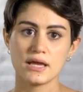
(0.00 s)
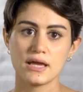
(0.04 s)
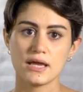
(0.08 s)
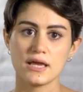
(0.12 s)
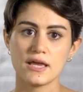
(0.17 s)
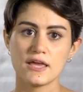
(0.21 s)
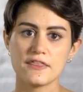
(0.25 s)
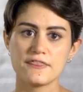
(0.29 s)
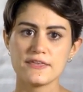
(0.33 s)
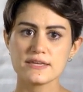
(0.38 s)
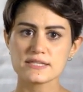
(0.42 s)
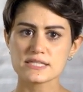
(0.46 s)

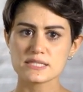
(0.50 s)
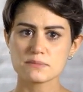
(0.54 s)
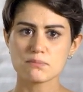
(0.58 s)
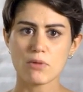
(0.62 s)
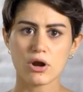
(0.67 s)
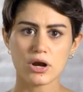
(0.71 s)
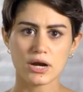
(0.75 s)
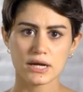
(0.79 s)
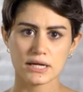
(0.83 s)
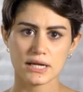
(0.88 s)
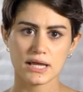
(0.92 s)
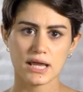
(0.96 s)
This
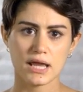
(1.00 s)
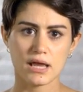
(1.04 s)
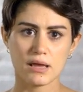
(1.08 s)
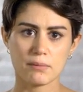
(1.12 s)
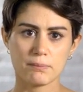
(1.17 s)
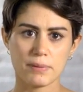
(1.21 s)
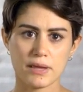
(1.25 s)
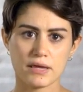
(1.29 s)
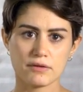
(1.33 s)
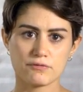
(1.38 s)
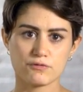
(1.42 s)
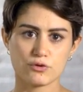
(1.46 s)
marketing
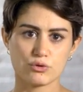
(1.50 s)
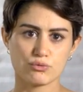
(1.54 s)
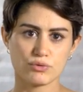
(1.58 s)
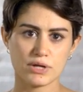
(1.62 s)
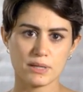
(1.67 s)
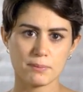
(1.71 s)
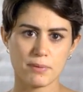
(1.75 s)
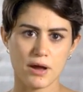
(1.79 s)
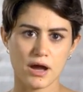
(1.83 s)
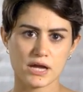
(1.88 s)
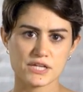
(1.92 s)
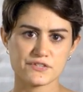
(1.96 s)
campaign for
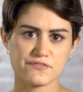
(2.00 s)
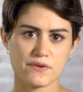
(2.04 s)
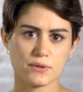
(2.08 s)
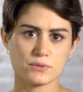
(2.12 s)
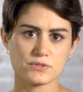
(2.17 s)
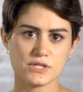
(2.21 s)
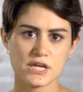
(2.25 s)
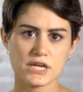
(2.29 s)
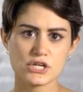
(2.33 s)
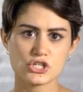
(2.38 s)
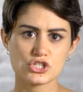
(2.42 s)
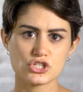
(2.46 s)
Reebok's
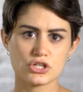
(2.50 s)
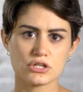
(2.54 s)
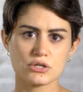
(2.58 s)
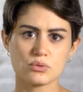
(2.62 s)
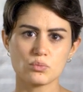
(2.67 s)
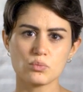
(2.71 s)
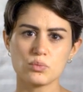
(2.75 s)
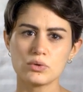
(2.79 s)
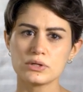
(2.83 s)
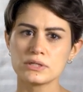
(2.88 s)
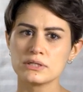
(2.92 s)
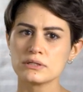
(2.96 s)
foundation
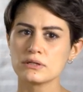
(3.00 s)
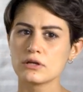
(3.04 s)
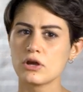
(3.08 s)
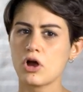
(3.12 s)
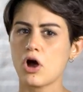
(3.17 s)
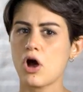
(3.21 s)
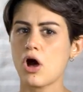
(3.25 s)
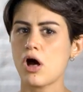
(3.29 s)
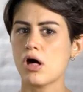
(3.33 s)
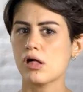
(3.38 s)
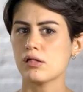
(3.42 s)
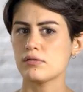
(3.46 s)
wouldn't
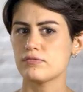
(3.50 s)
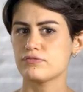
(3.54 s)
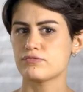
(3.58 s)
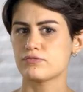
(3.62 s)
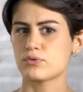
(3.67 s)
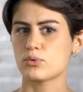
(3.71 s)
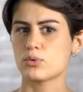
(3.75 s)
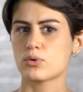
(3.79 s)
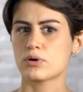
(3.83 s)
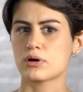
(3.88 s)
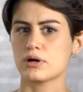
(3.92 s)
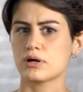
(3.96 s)
call
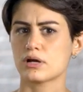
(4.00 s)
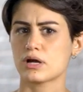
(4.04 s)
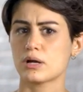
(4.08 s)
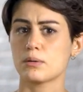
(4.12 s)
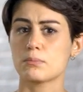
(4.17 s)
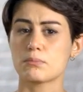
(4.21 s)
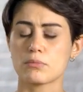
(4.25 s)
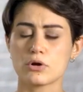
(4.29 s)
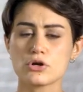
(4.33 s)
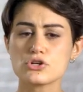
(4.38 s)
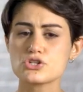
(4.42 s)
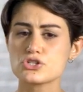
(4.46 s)
for a
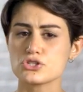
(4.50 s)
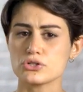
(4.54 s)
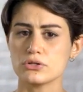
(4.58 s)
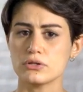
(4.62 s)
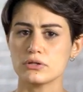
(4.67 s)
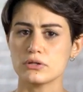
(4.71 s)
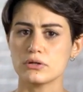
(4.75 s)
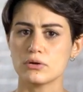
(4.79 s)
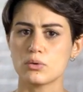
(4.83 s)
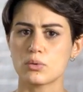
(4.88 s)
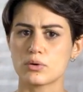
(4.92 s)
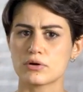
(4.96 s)

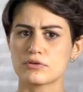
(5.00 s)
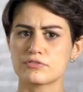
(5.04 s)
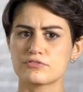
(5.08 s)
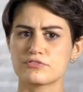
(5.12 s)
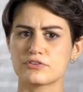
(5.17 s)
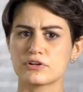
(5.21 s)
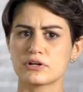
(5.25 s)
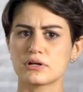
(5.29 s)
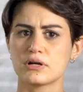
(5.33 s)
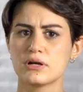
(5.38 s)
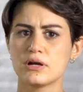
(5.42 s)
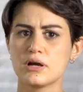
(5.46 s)
commercial or
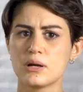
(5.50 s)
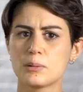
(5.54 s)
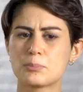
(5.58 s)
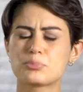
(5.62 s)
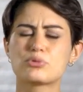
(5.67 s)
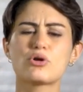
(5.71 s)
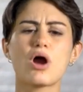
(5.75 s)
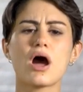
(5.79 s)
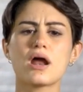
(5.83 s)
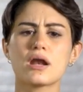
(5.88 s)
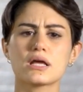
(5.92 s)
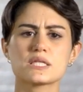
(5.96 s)
for
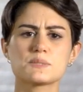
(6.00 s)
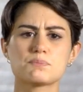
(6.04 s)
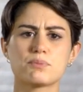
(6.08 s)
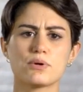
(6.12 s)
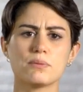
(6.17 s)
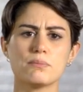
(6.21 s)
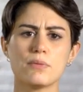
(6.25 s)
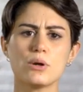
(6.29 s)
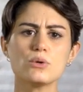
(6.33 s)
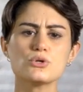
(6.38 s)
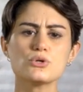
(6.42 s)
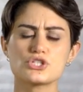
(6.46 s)
product
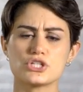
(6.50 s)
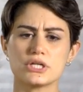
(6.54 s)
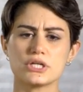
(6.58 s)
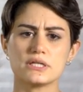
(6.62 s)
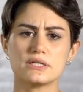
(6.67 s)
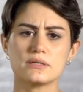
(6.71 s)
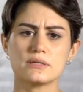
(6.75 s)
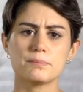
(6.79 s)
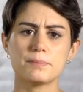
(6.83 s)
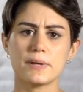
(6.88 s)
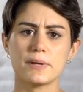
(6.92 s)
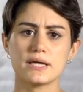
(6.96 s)

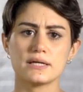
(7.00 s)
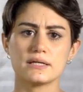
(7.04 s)
promotion, but